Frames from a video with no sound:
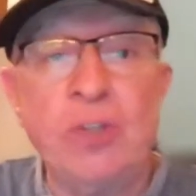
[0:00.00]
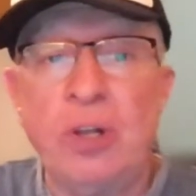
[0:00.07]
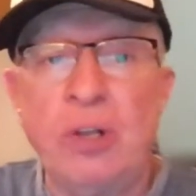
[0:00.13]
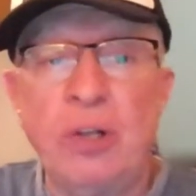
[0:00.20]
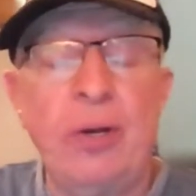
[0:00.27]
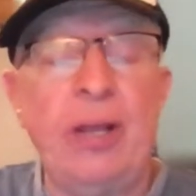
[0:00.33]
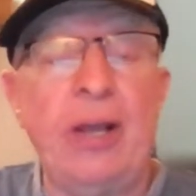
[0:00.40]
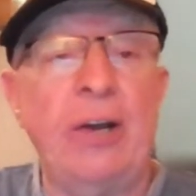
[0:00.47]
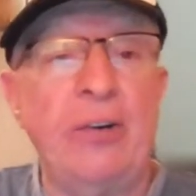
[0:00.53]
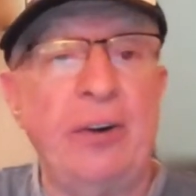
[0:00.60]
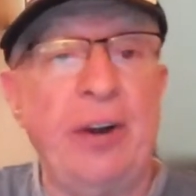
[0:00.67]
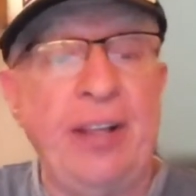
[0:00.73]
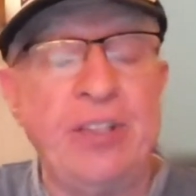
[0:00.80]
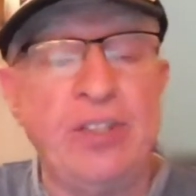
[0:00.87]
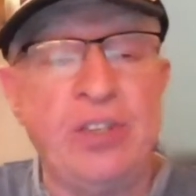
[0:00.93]
including
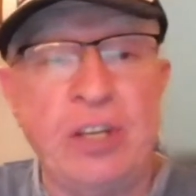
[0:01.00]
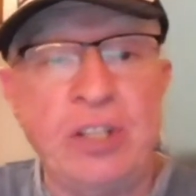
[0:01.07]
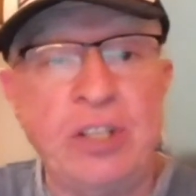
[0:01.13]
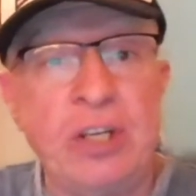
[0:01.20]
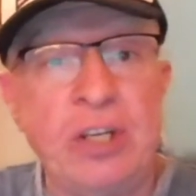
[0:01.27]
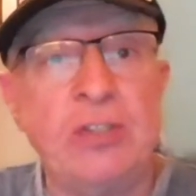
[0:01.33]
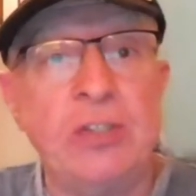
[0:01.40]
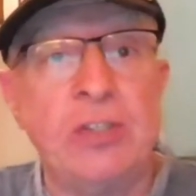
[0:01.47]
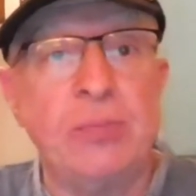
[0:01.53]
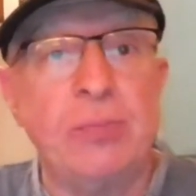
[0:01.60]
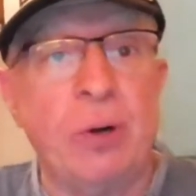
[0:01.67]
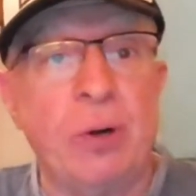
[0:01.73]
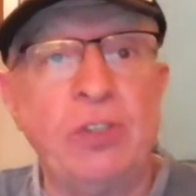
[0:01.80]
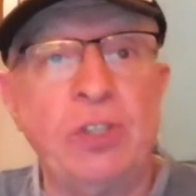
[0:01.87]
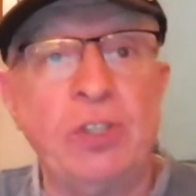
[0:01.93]
108 Stitches, the
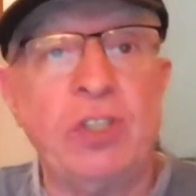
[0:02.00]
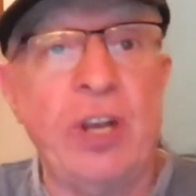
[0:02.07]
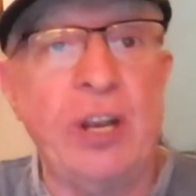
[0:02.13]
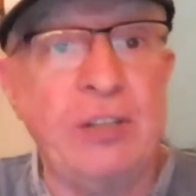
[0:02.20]
Sports Exchange,